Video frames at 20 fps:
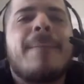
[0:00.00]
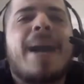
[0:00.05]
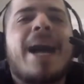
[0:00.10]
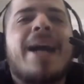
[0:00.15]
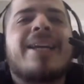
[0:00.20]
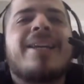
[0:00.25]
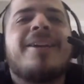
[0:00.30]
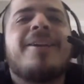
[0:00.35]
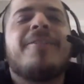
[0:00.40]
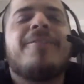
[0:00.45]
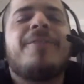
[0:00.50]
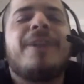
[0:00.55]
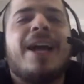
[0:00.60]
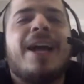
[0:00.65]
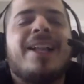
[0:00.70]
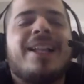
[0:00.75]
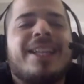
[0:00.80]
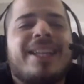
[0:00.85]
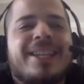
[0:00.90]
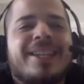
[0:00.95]

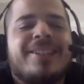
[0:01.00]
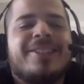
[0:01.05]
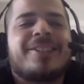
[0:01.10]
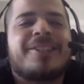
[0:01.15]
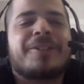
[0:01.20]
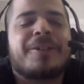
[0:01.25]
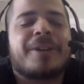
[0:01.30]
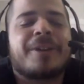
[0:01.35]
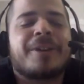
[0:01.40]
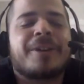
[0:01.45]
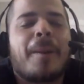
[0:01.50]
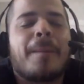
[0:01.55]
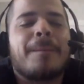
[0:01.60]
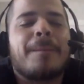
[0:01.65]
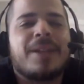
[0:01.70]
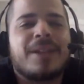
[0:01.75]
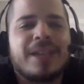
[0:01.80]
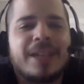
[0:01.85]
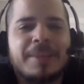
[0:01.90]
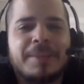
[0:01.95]
Machiavellian straight
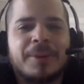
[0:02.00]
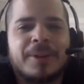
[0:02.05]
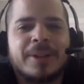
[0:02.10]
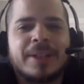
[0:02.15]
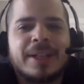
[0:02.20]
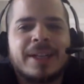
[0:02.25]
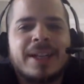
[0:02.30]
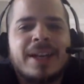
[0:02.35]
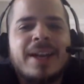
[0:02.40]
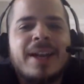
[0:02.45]
up playbook.